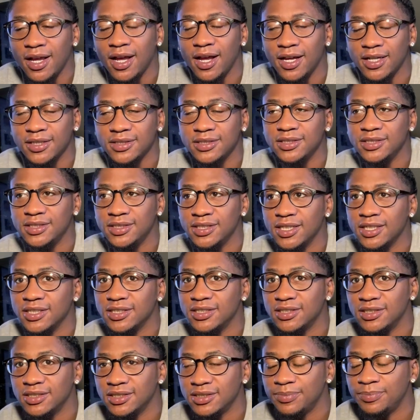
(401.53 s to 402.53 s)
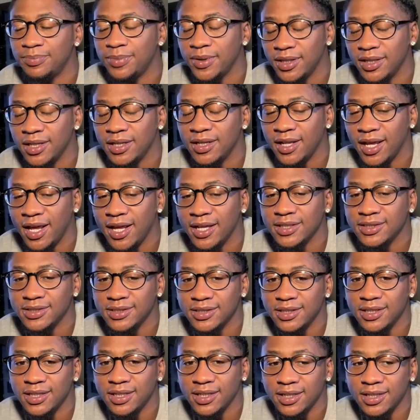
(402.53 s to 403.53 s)
I suggest spending that
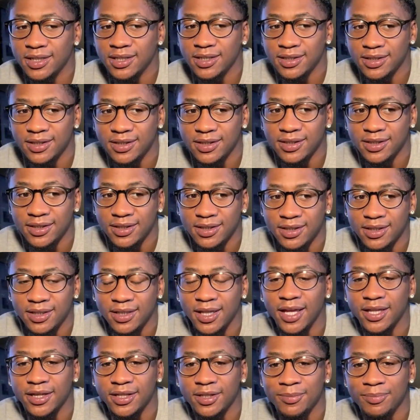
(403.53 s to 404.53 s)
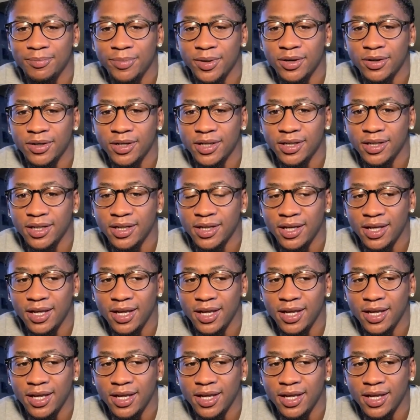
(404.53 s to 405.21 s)
to let them build it.